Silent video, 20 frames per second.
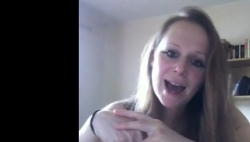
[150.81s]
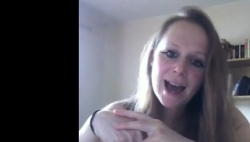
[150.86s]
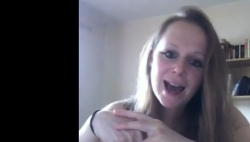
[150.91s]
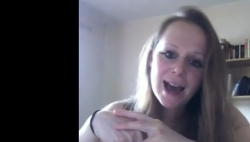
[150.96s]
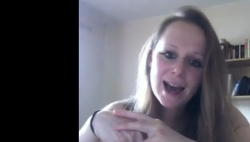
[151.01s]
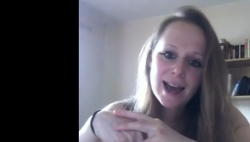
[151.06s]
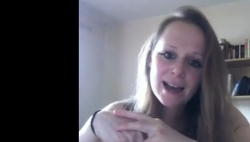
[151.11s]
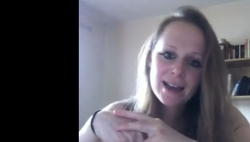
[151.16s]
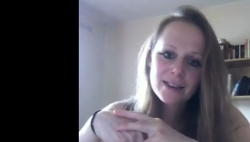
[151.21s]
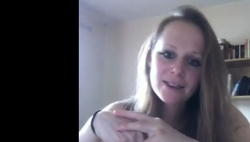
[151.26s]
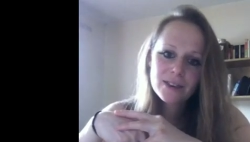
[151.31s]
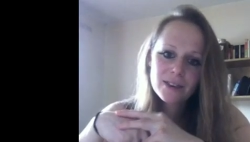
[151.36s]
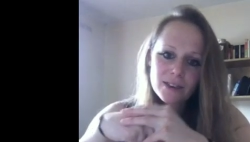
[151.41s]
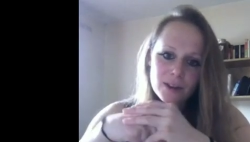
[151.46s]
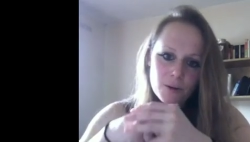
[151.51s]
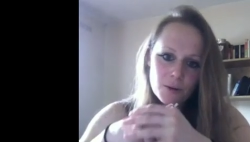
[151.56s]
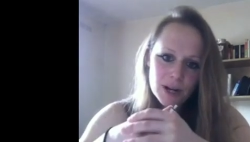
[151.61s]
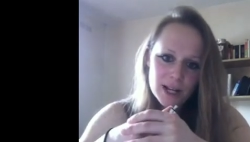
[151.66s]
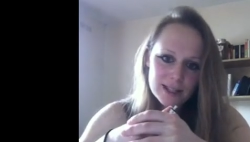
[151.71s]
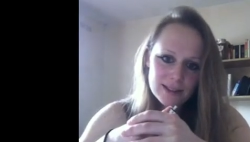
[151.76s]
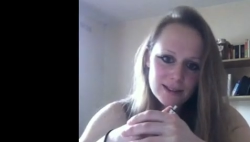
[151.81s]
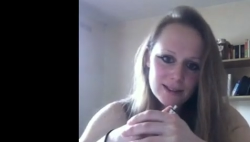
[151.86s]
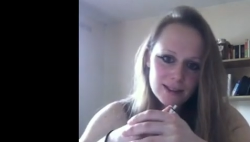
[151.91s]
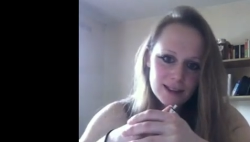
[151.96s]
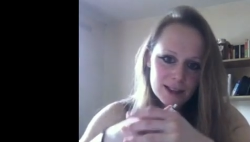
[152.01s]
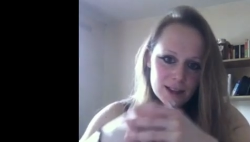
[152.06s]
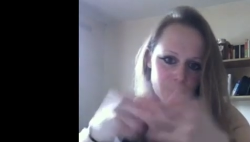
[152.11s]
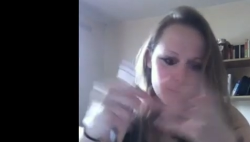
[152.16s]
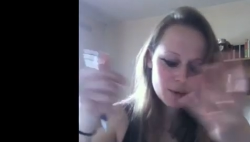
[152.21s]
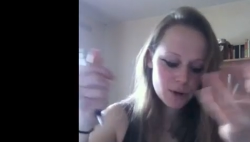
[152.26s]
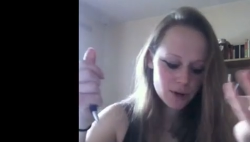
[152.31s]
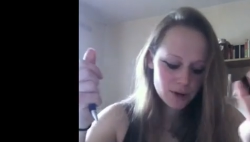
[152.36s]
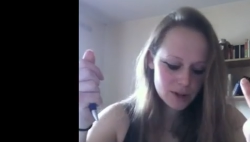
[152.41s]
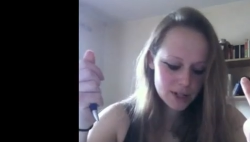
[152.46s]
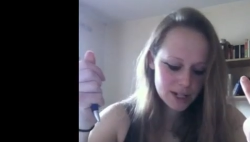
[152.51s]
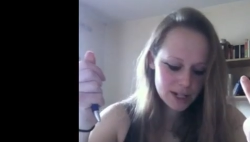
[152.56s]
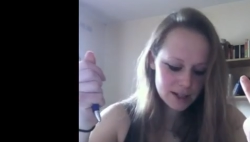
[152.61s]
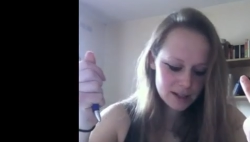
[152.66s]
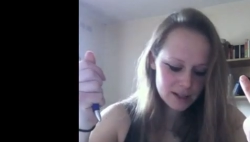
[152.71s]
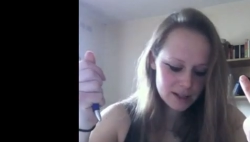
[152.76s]
and the rest that are
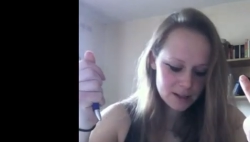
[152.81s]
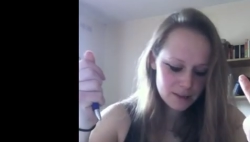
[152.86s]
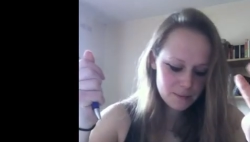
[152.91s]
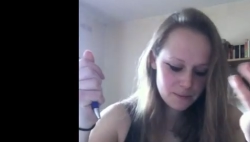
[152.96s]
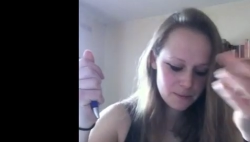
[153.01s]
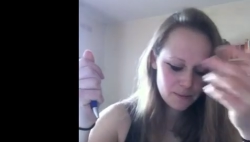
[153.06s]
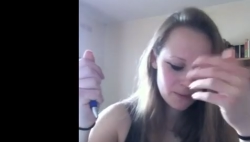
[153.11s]
proteins.